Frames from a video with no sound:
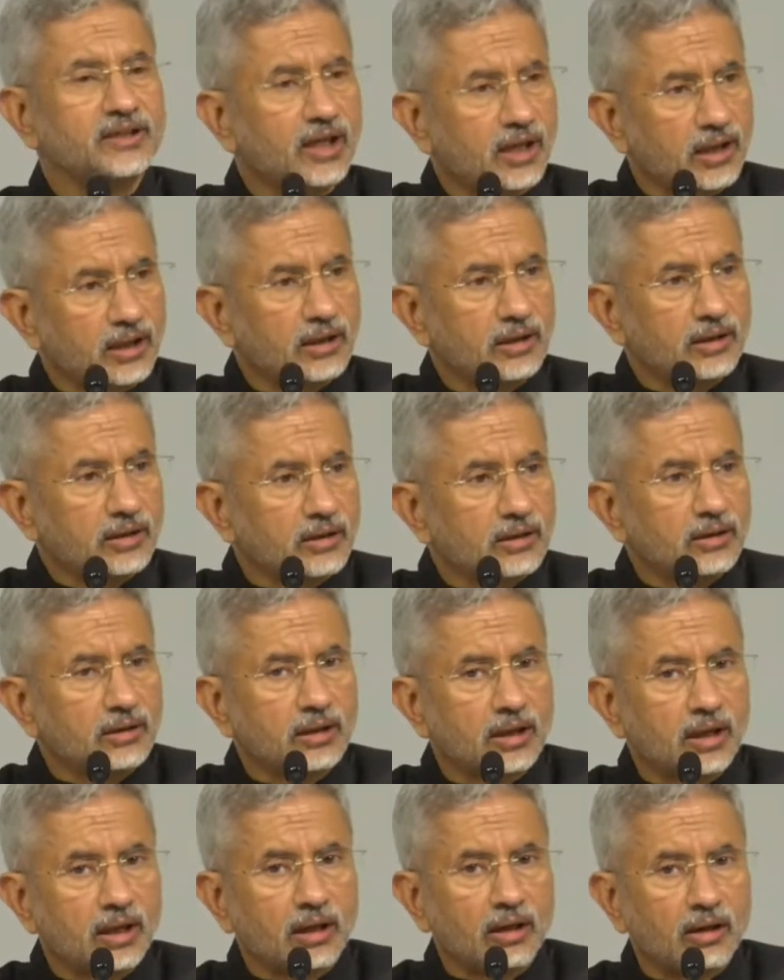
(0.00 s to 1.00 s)
agenda
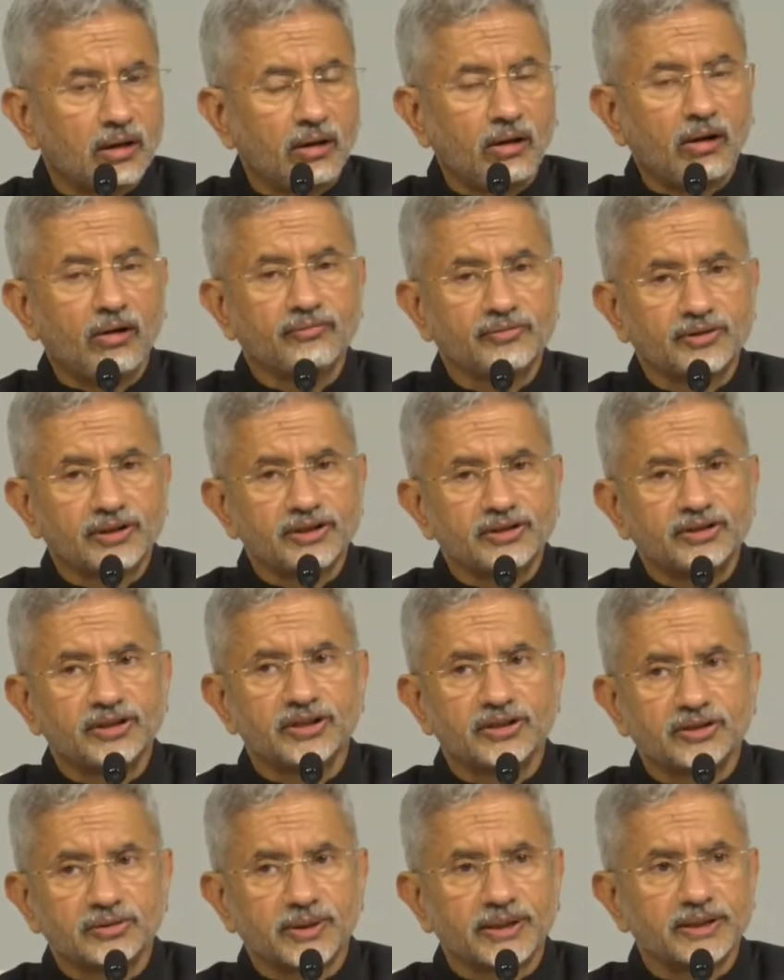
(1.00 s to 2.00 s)

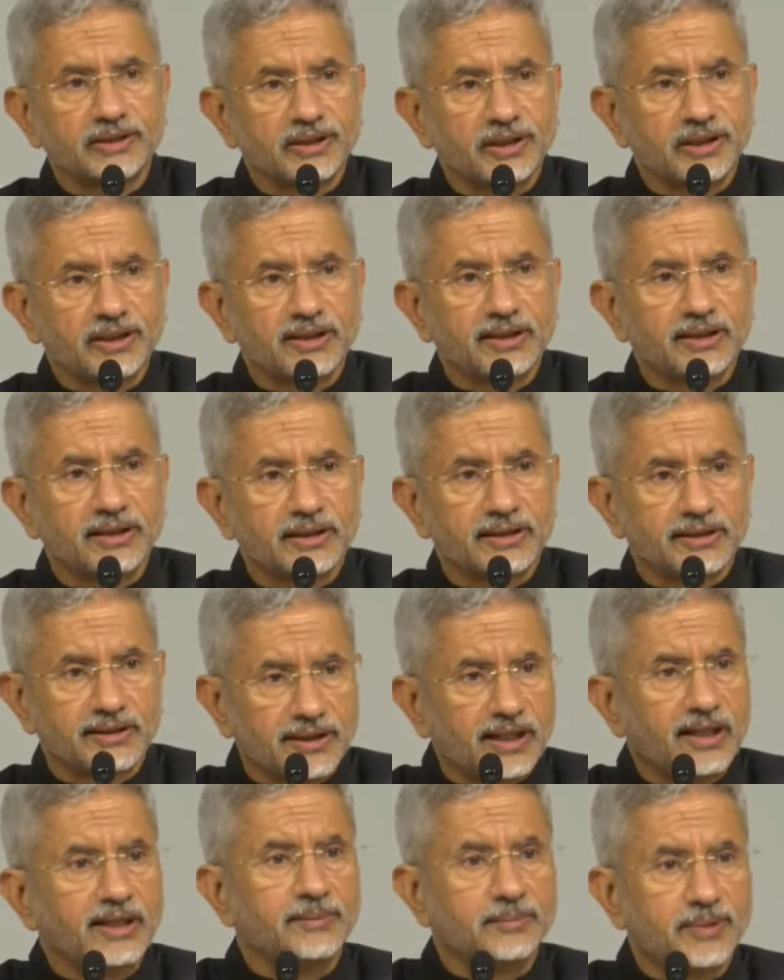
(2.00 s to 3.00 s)
of the
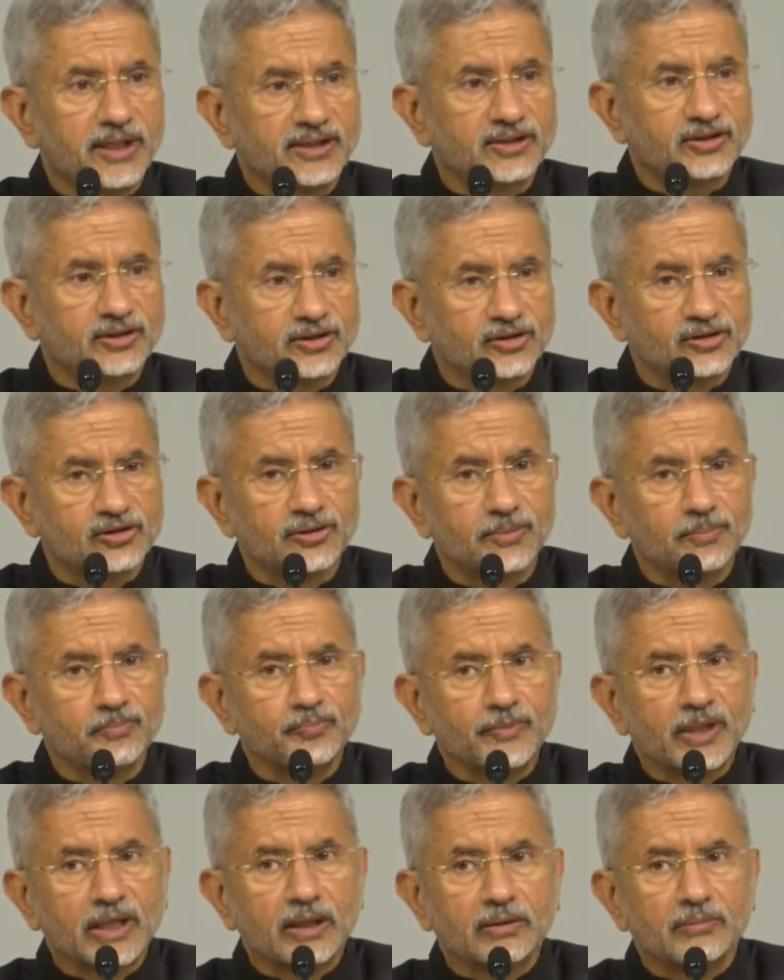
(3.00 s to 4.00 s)
G20
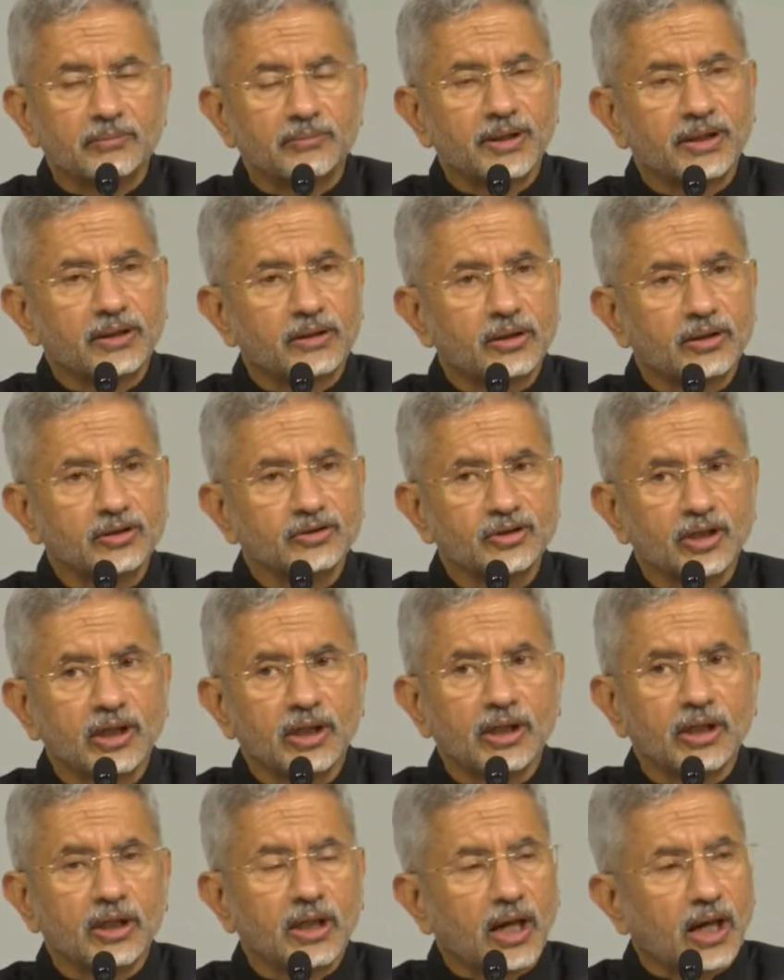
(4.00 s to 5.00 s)
deliberations.
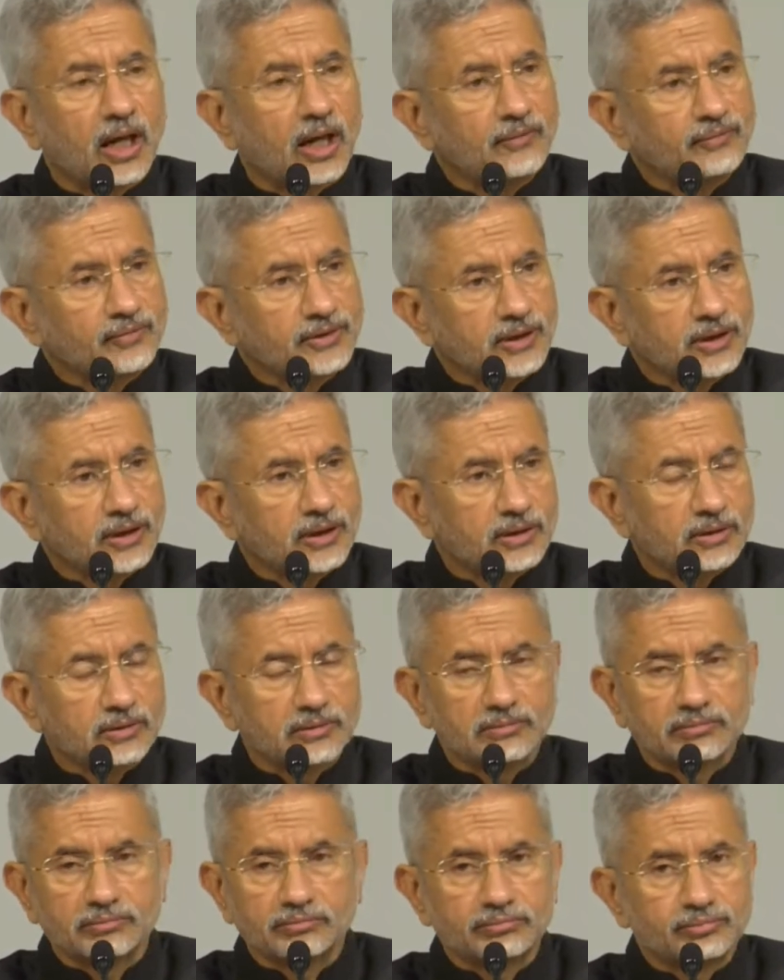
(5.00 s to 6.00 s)
Because
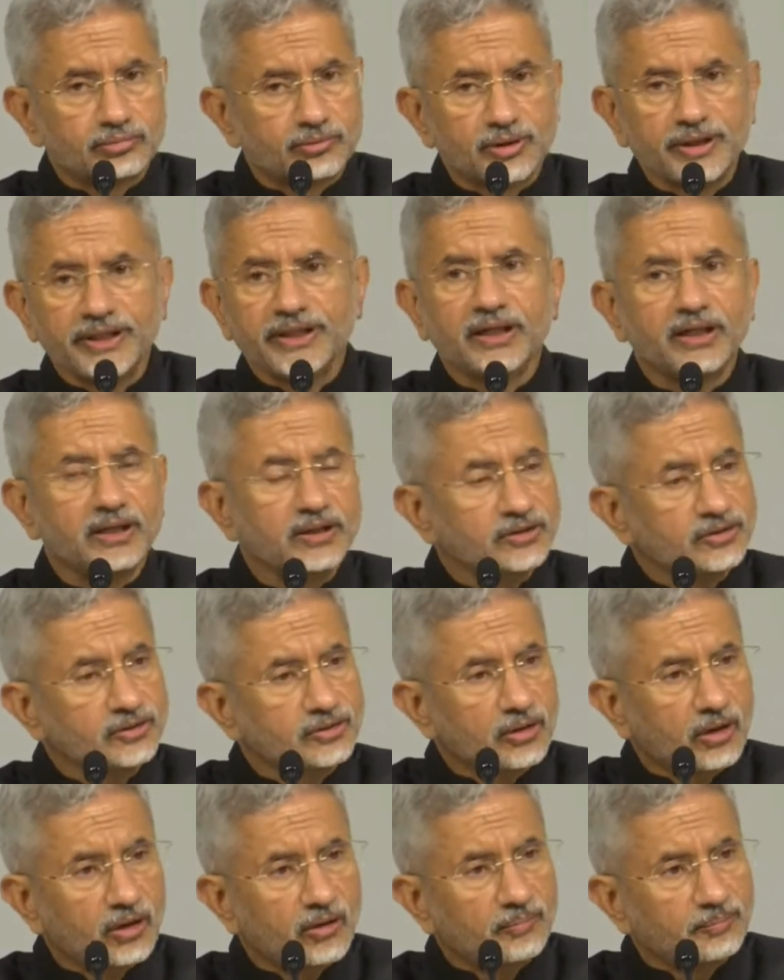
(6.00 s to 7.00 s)
after
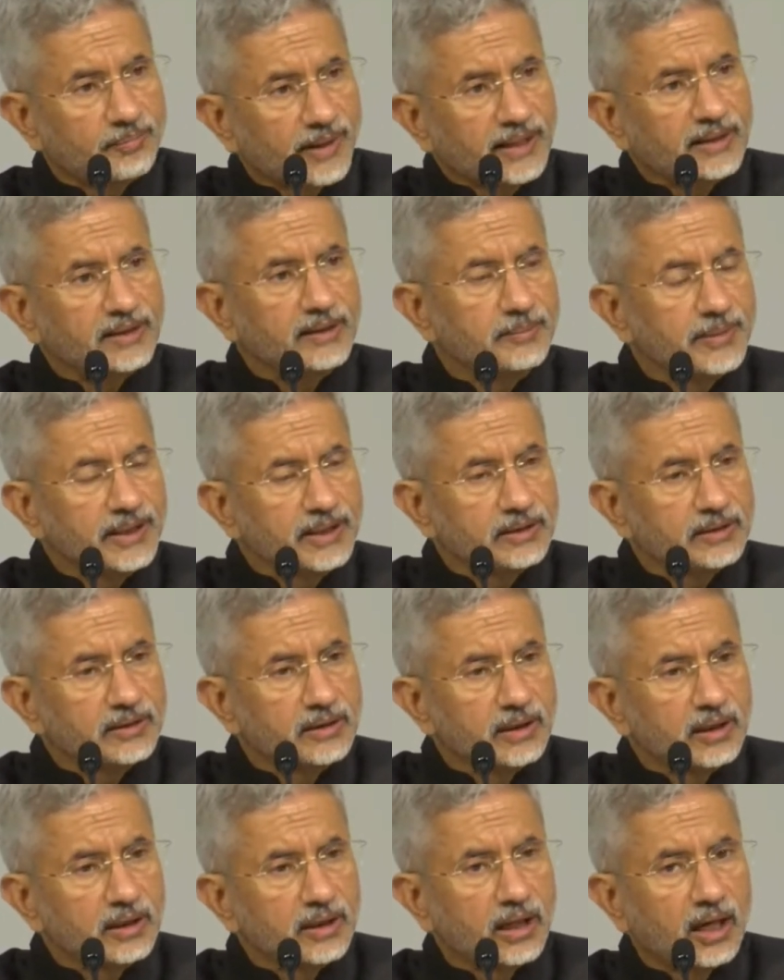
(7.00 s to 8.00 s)
3 years of
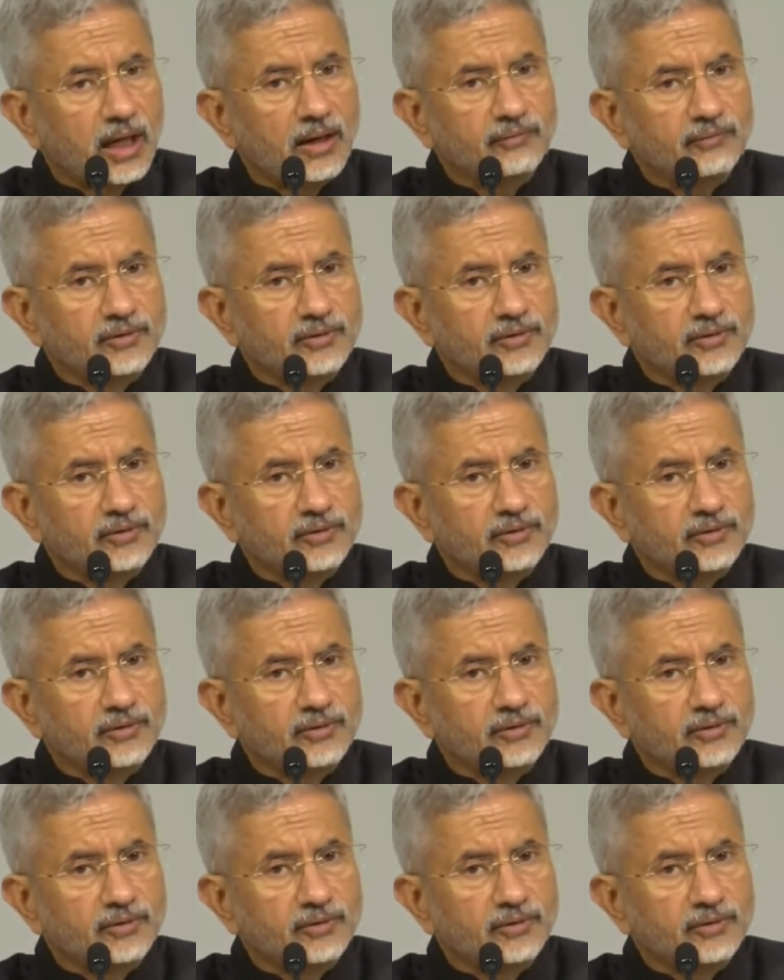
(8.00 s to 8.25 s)
pandemic,